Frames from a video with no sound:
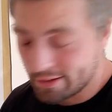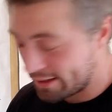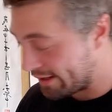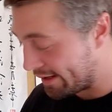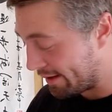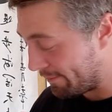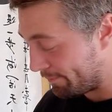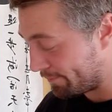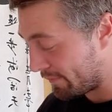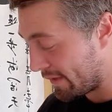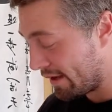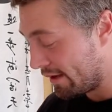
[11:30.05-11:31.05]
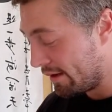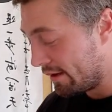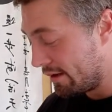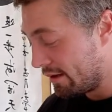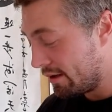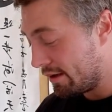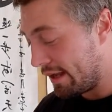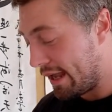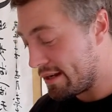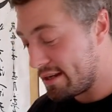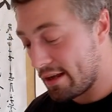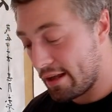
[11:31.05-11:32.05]

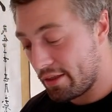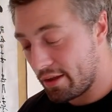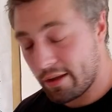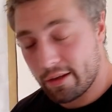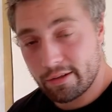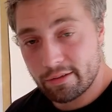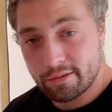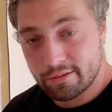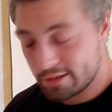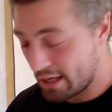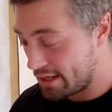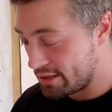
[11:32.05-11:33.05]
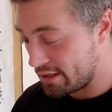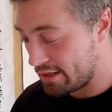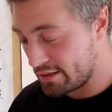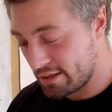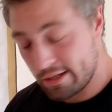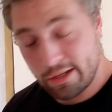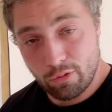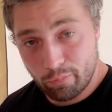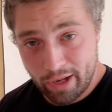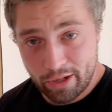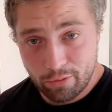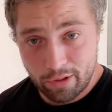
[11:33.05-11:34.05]
Any other Tai Chi, Xing Yi or
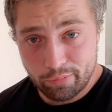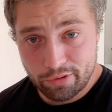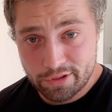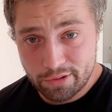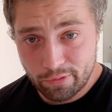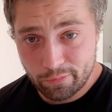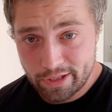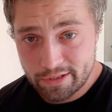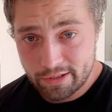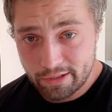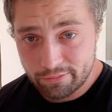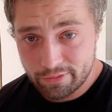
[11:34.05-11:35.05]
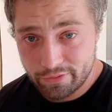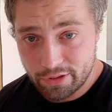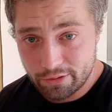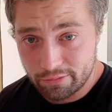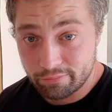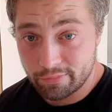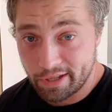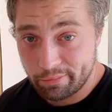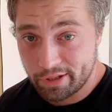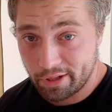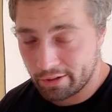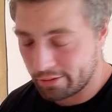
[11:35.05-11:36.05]
Bagua books you want me to review? Let
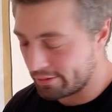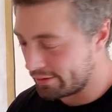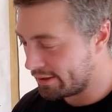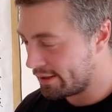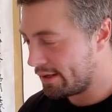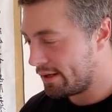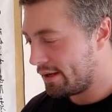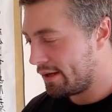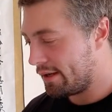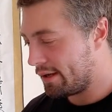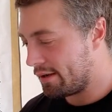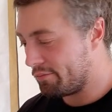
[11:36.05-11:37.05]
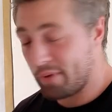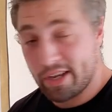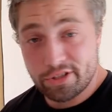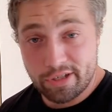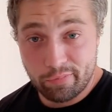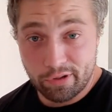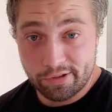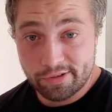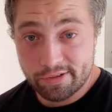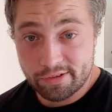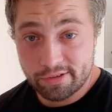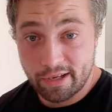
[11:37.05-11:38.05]
me know. Baji
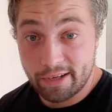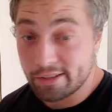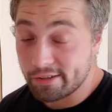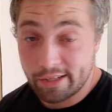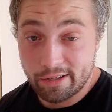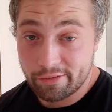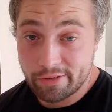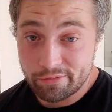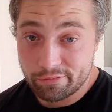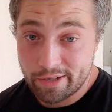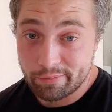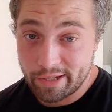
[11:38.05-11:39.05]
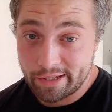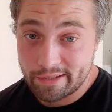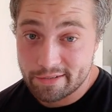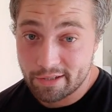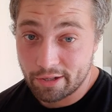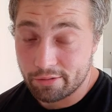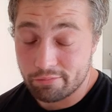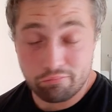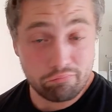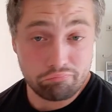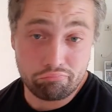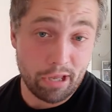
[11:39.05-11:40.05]
books, I don't think I've even read many, so
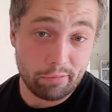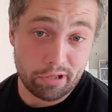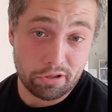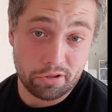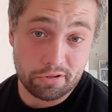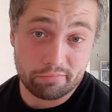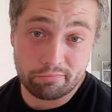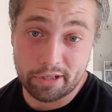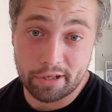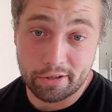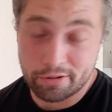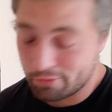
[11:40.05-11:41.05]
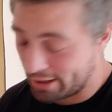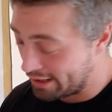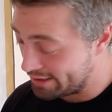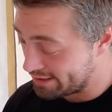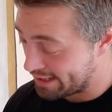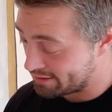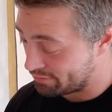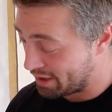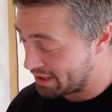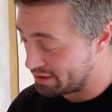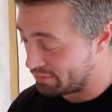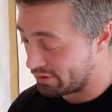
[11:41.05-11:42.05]
that'd be good. You know, quite like to get some
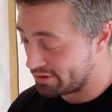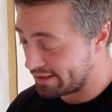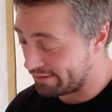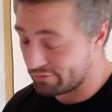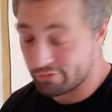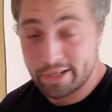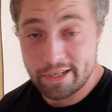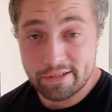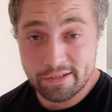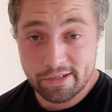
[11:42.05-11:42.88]
Baji books and have a read.